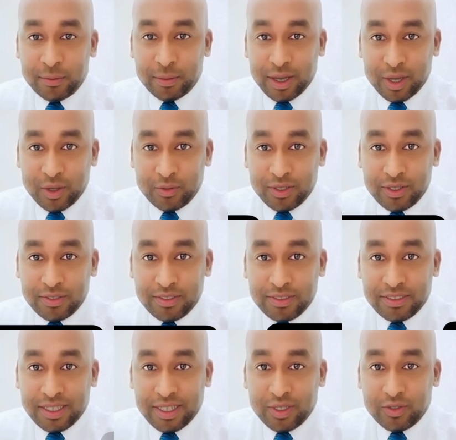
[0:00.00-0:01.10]
By using this
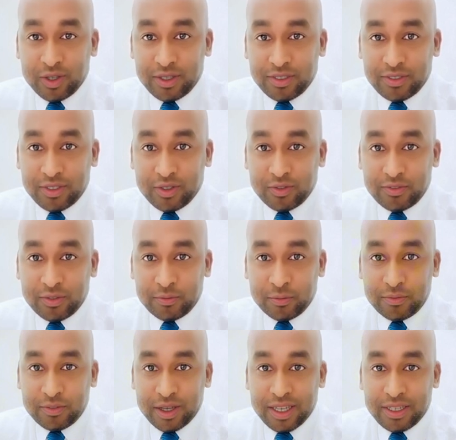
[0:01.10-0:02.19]
electronic service
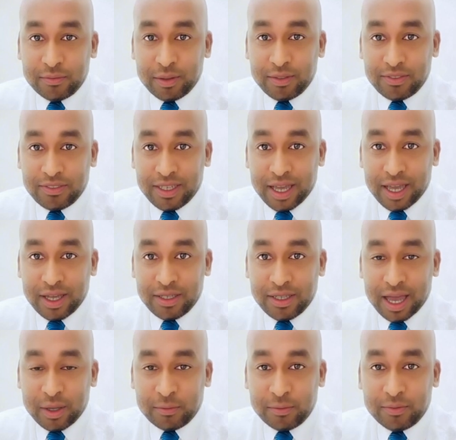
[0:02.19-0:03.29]
provided by the Sahel
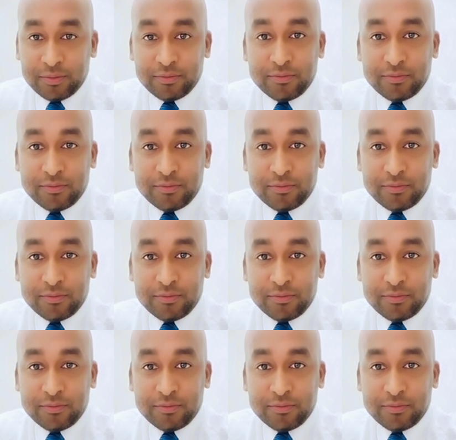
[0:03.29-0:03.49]
app,